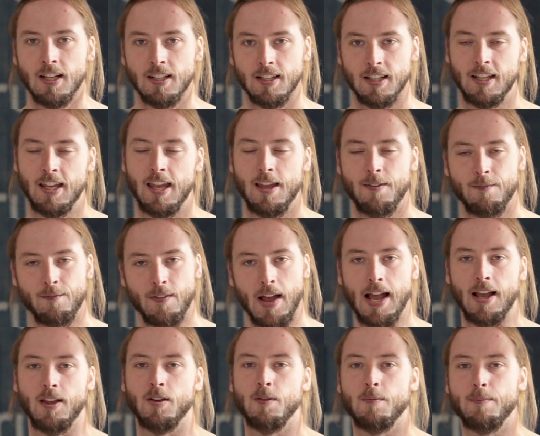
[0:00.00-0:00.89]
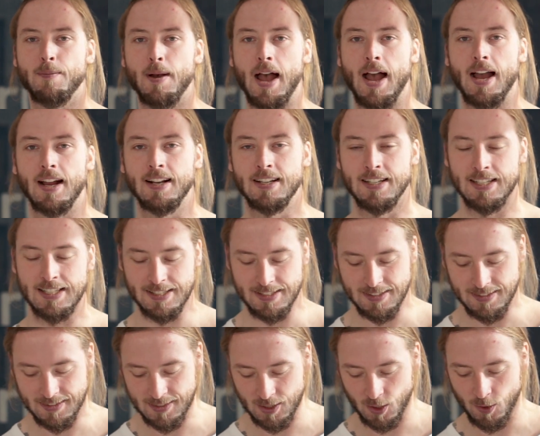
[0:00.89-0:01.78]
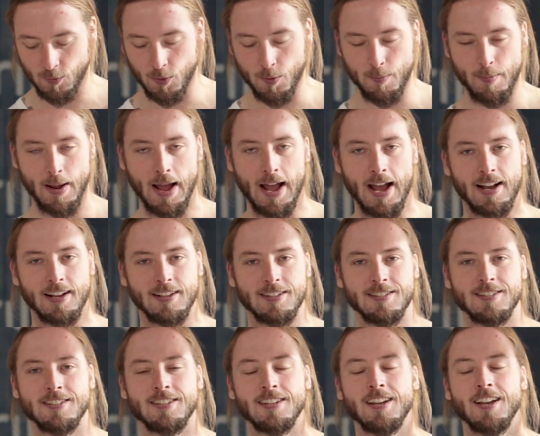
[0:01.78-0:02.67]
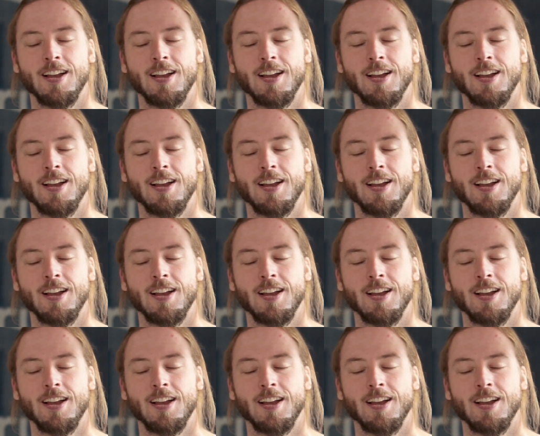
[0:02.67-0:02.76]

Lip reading: that came vacuum packed in silver bags